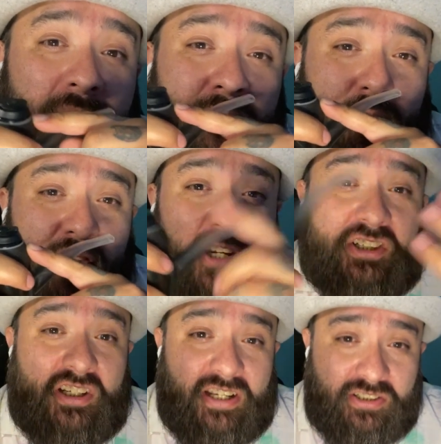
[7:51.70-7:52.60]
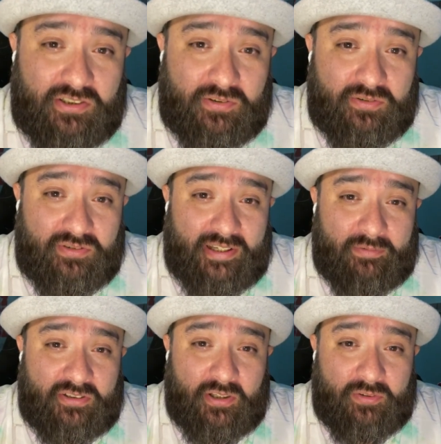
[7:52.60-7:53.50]
production issues that
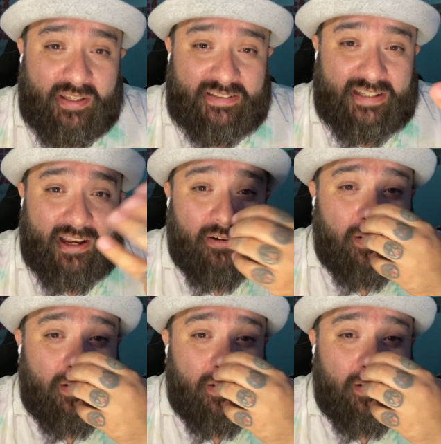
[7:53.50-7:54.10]
slow things down,